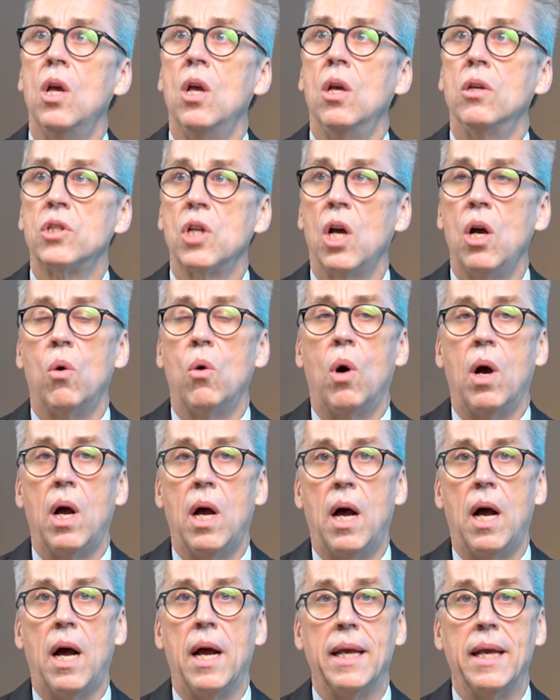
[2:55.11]
So
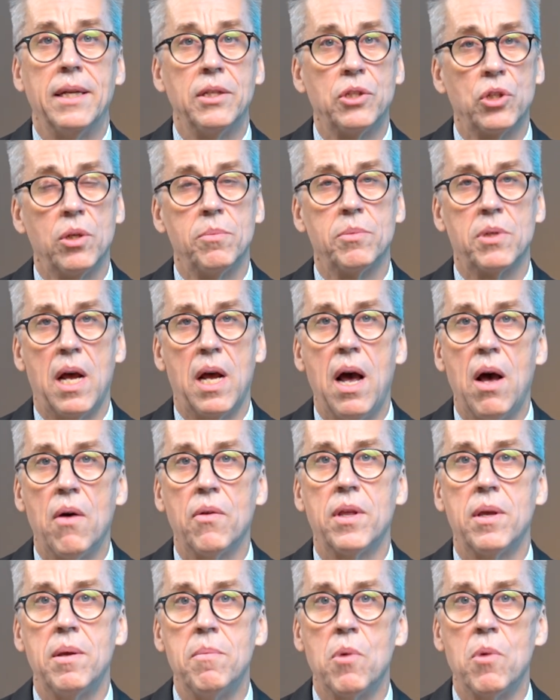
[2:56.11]
in terms of how
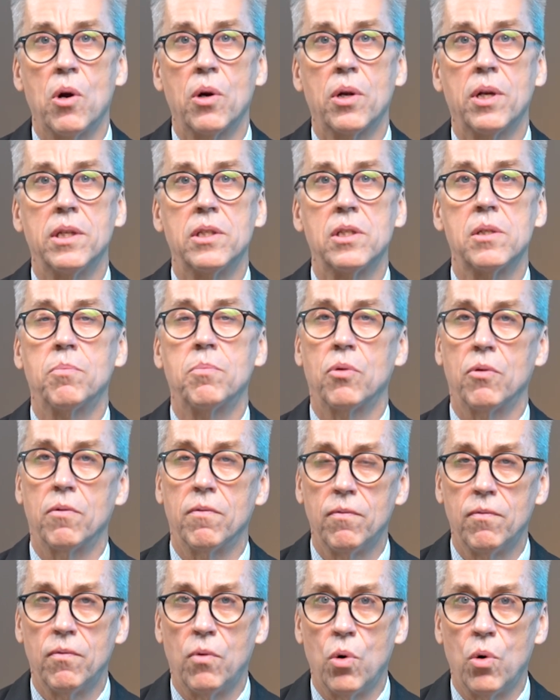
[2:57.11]
the markets
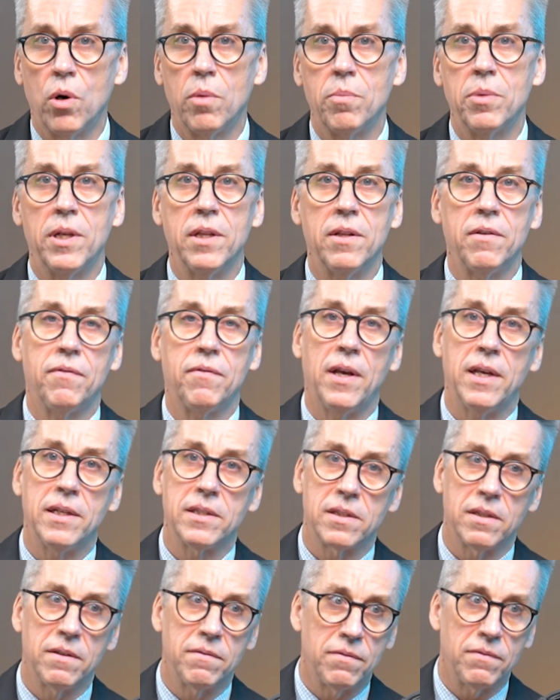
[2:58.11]
performed in the
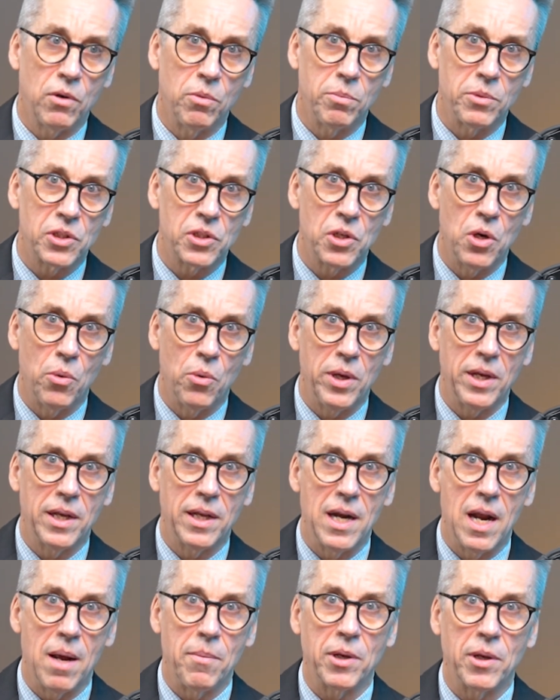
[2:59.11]
face of almost no
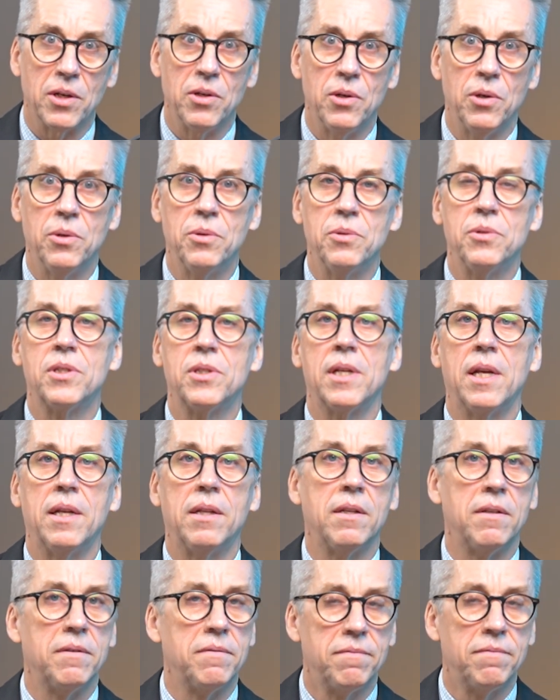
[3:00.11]
economic news
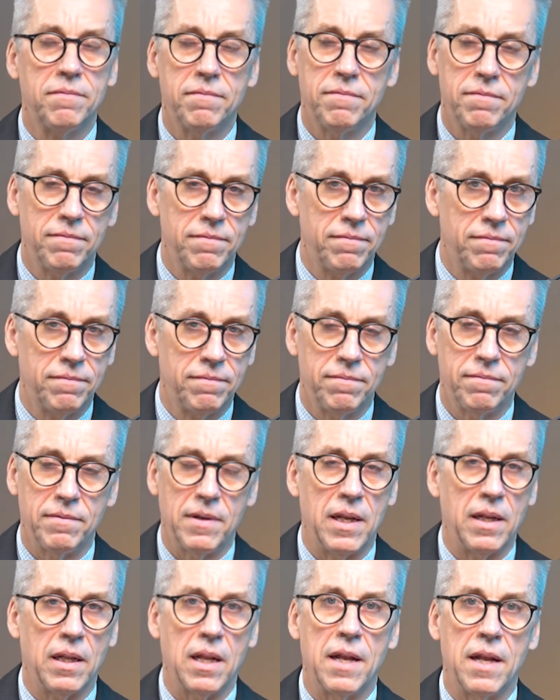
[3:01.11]
and the
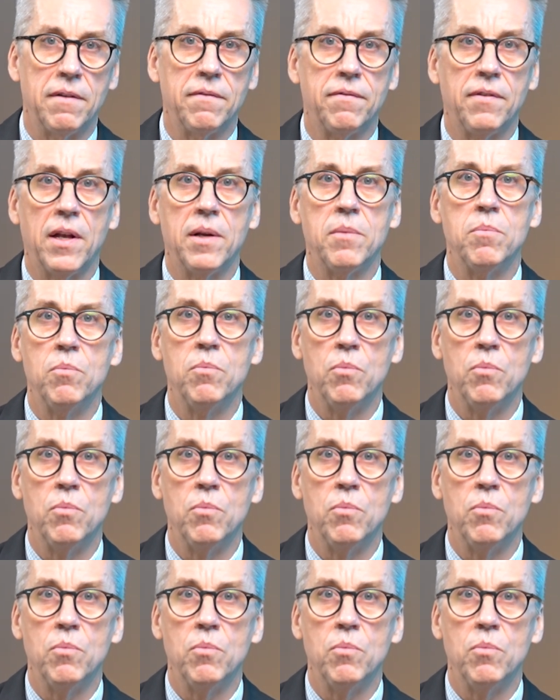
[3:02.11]
Atlanta Fed